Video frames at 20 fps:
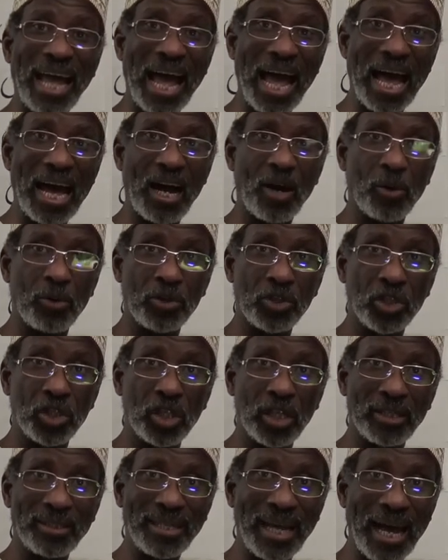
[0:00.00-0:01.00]
ta,
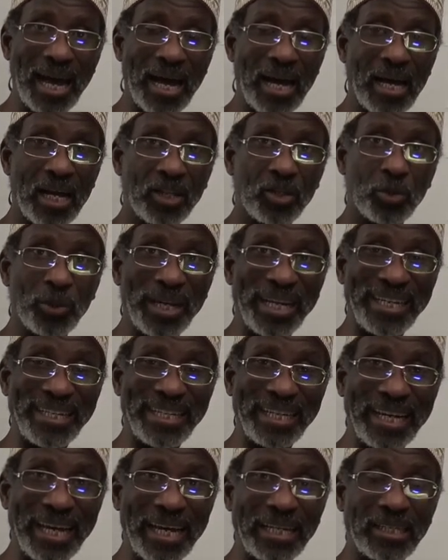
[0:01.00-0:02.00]
original ta, to
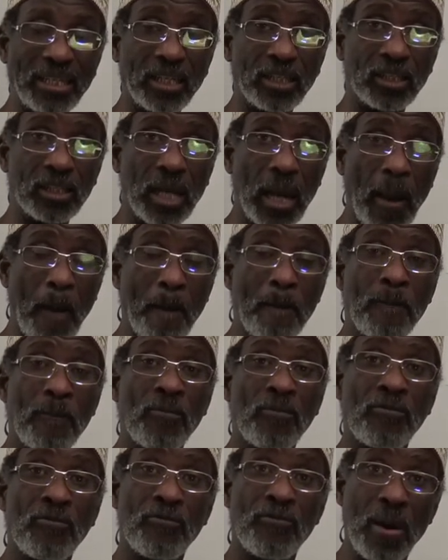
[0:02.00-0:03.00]
indicate it's
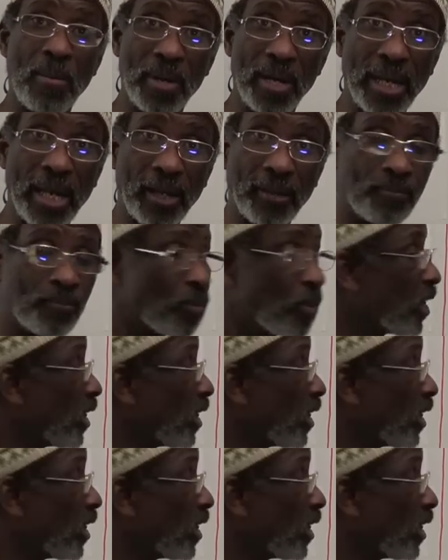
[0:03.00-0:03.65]
feminine.